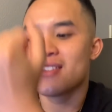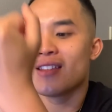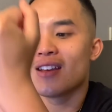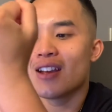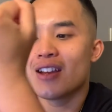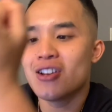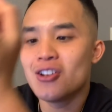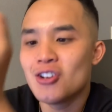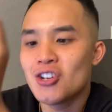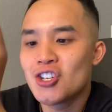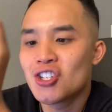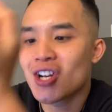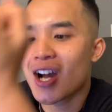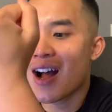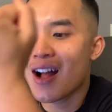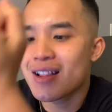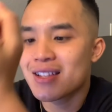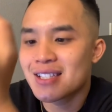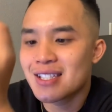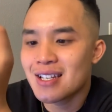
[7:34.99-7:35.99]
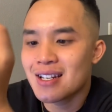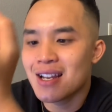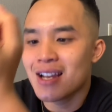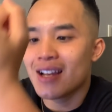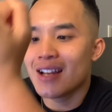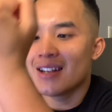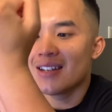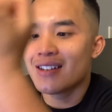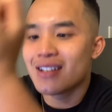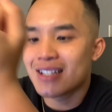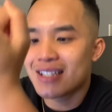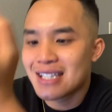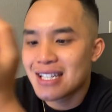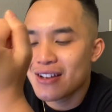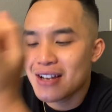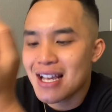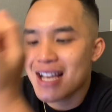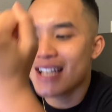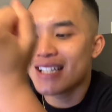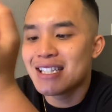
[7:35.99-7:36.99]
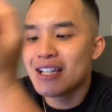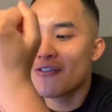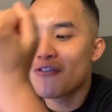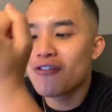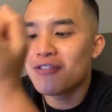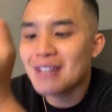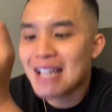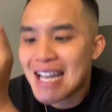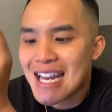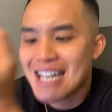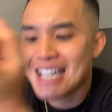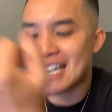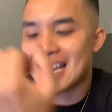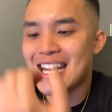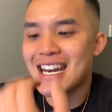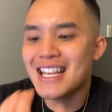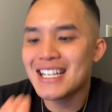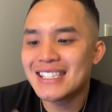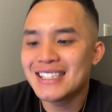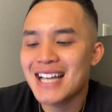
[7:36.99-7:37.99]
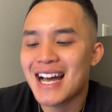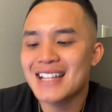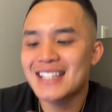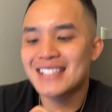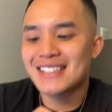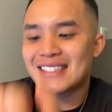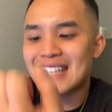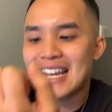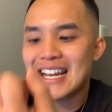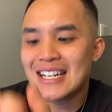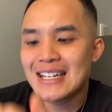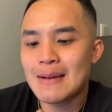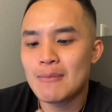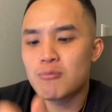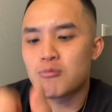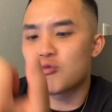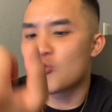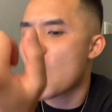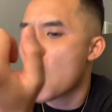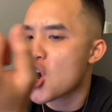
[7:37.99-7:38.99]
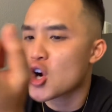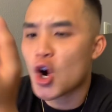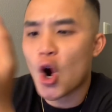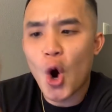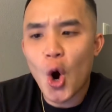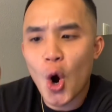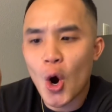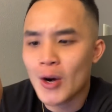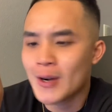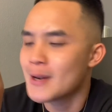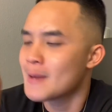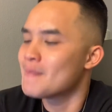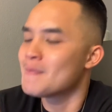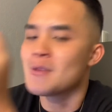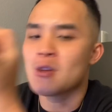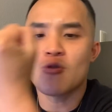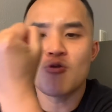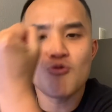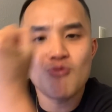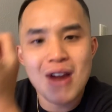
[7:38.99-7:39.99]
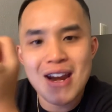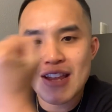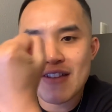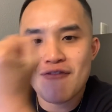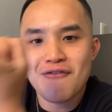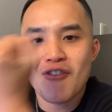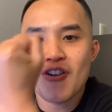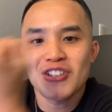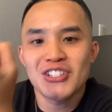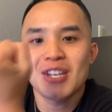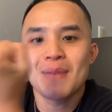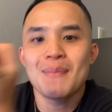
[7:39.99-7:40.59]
Your Johnson is deflated. It does not stand up rock hard, ready for some